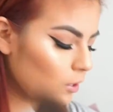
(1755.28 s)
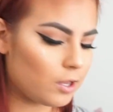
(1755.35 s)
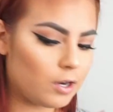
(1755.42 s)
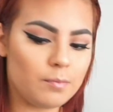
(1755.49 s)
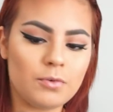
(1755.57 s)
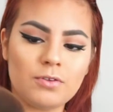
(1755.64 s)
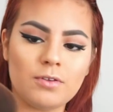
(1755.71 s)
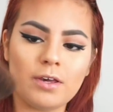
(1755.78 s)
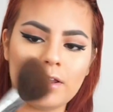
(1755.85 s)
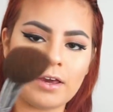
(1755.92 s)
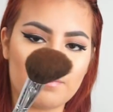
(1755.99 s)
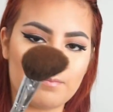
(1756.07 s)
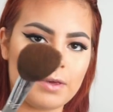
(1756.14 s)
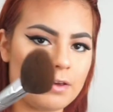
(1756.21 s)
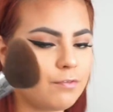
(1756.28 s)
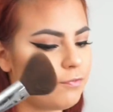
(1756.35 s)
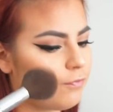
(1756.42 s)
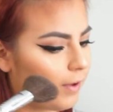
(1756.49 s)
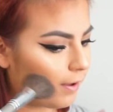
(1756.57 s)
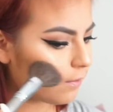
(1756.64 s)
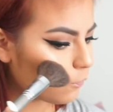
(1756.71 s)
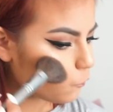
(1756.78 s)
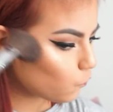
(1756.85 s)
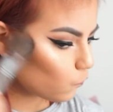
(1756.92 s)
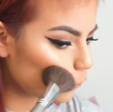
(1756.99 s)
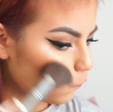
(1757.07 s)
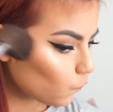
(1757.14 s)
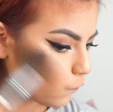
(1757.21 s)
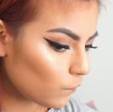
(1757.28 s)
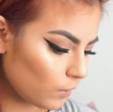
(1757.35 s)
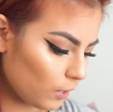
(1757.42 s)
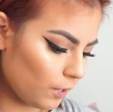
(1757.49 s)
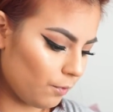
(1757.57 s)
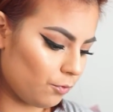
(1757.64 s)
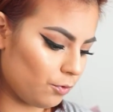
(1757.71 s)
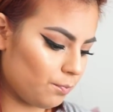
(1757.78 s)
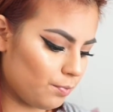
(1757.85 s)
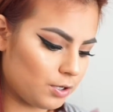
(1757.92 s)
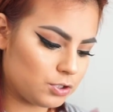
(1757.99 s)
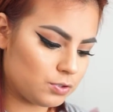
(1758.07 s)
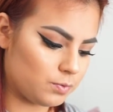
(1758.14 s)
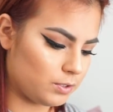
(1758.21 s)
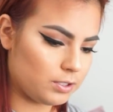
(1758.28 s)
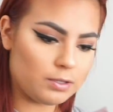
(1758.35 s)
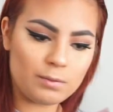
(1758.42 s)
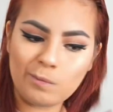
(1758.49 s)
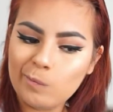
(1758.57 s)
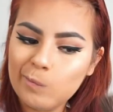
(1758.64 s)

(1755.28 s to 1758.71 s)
And I'm using like a big fat and good brush with it.